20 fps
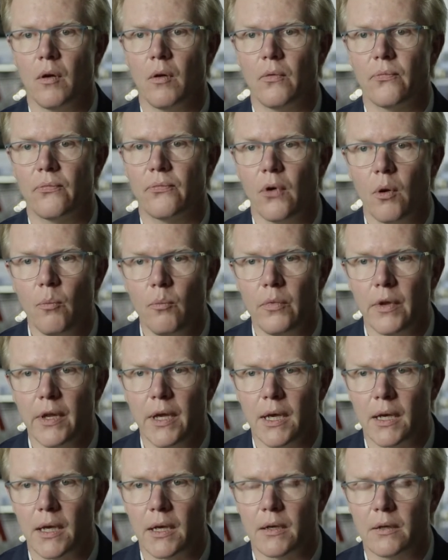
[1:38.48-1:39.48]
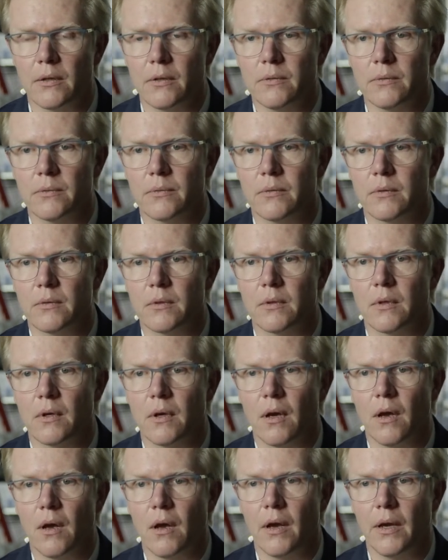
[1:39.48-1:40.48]
From there,
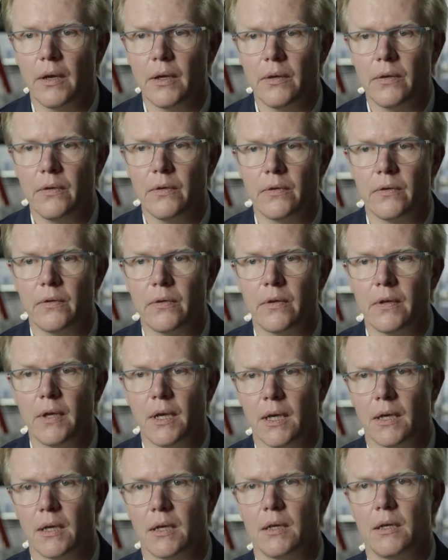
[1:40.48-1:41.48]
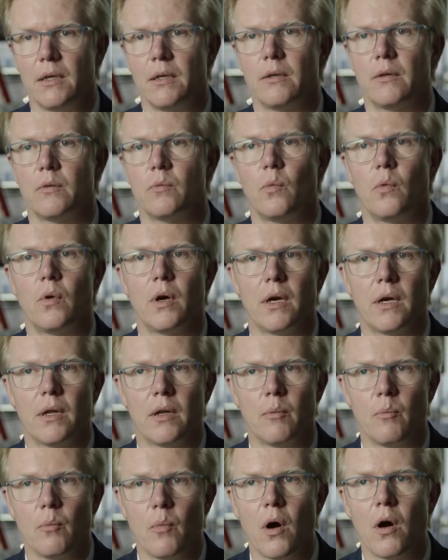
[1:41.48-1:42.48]
I think where
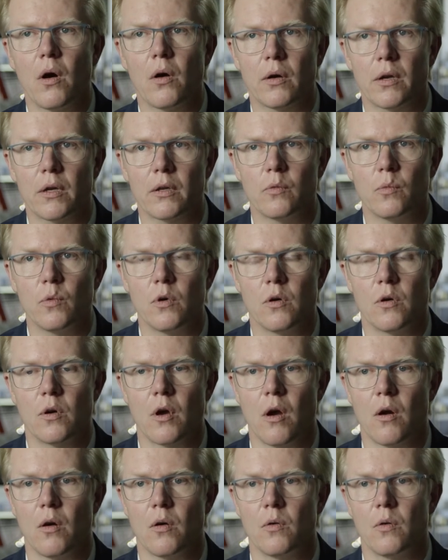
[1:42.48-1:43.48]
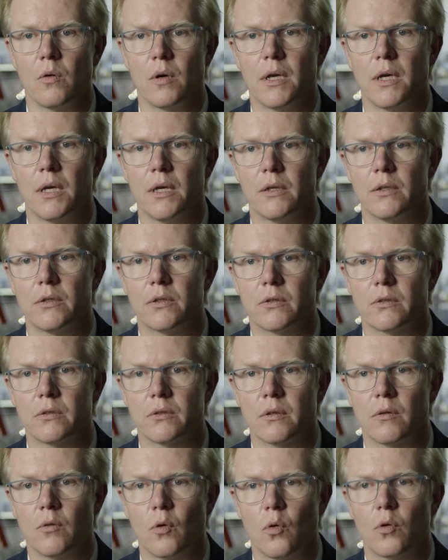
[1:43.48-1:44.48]
the market will go
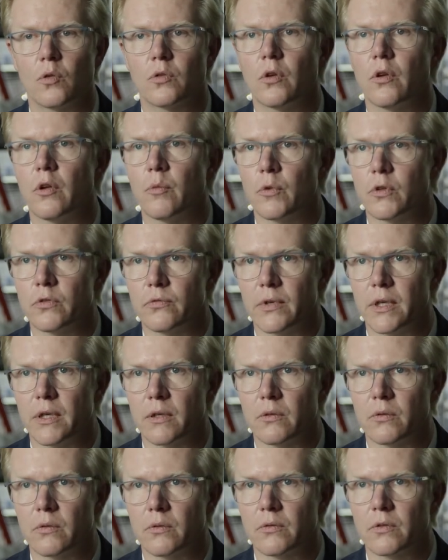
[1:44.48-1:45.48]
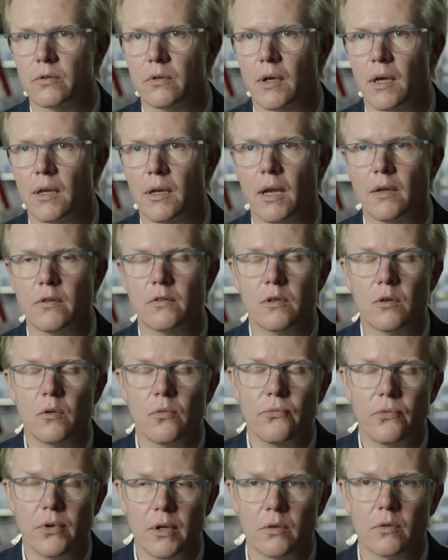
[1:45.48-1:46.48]
is autonomous vehicles, and that still
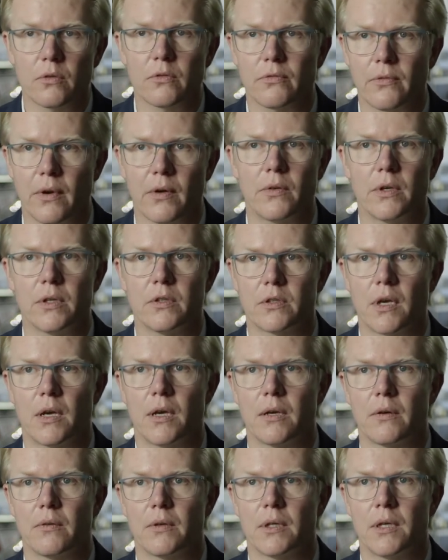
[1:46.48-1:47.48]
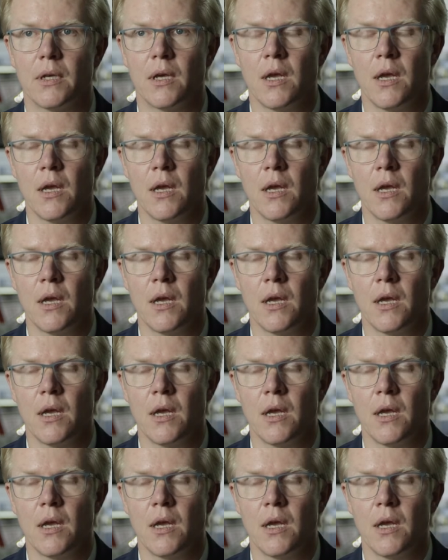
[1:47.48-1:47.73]
feels very scary.